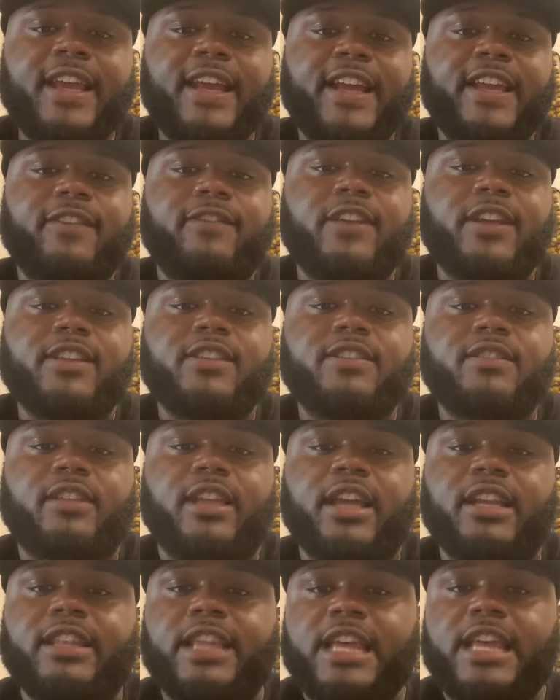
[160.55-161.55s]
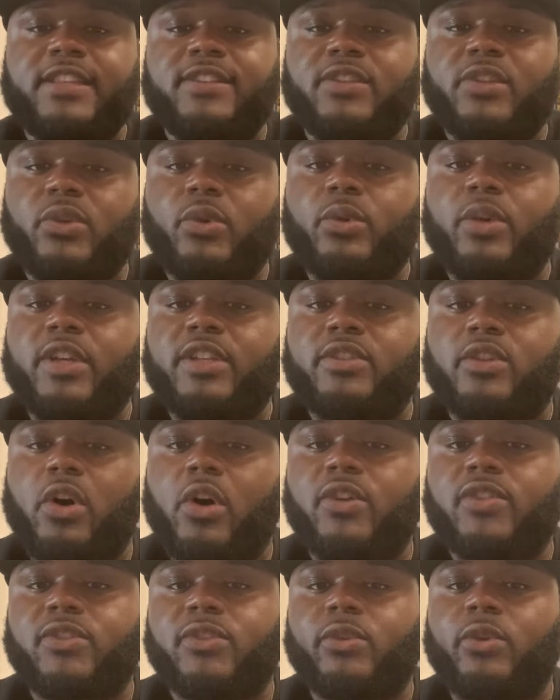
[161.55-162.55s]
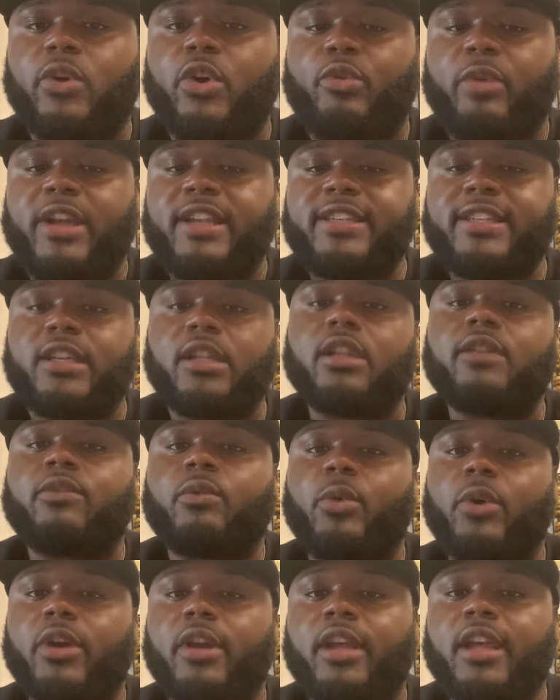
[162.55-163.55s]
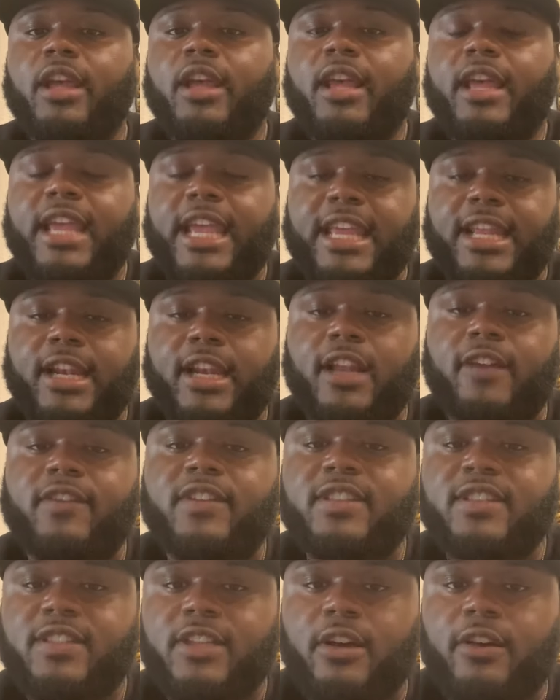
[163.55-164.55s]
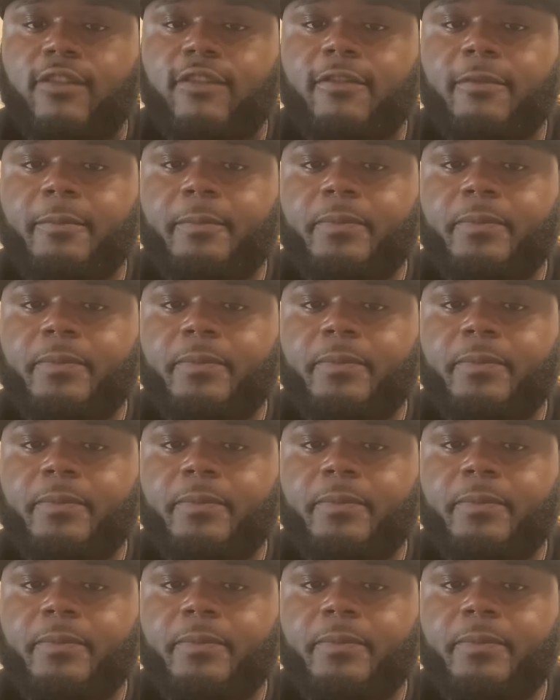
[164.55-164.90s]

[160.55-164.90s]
events like that too is also a great deal of work in and of itself.